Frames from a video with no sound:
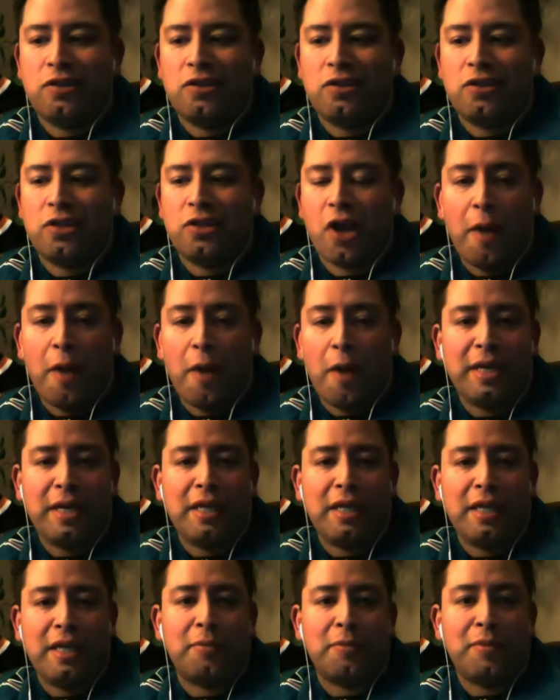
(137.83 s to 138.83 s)

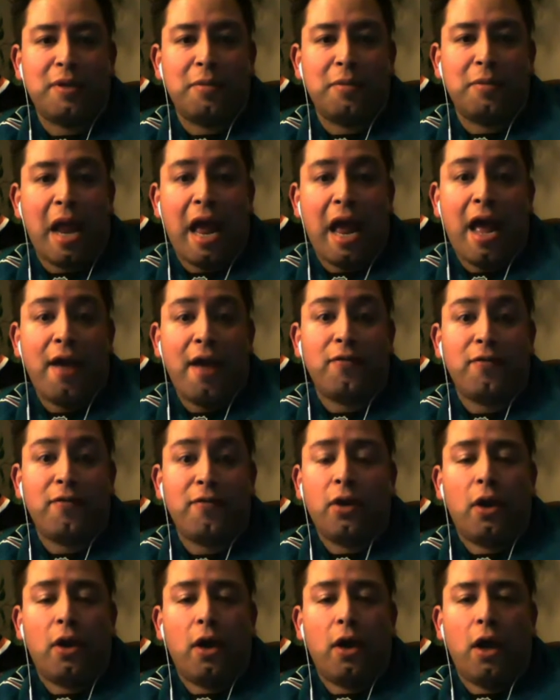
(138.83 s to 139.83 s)
dominate them and have.
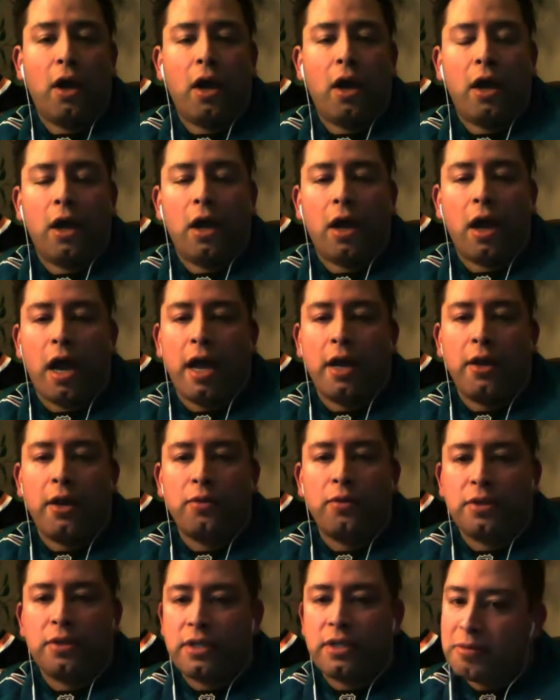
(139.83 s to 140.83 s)
I know
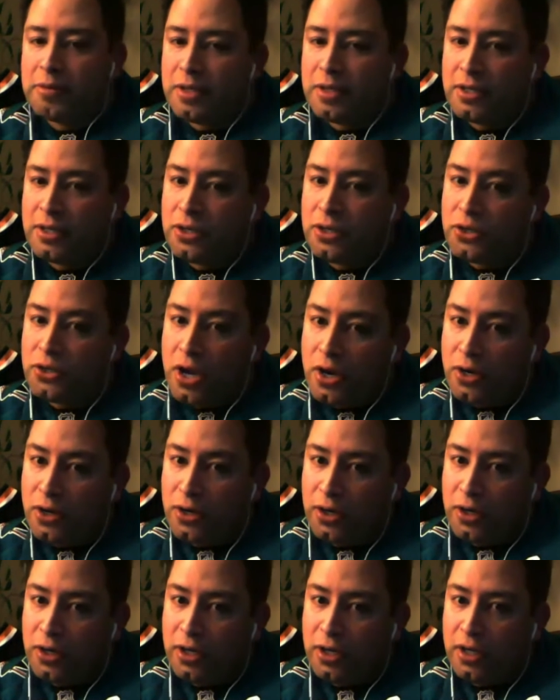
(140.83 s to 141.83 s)
this comes as a
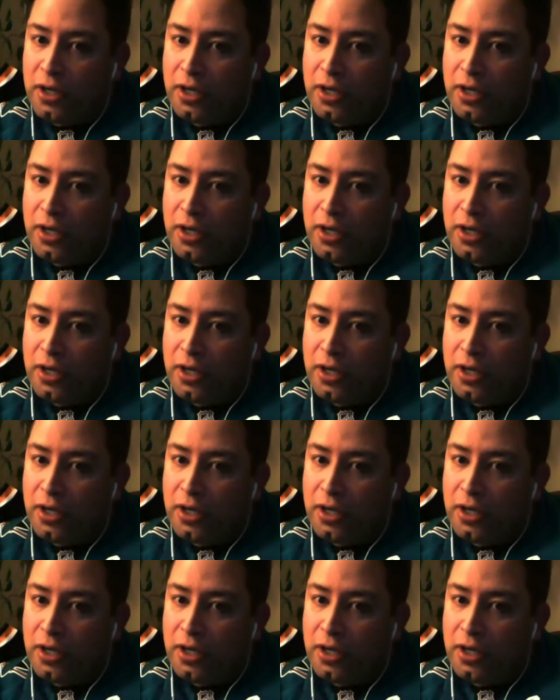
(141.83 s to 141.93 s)
shocker.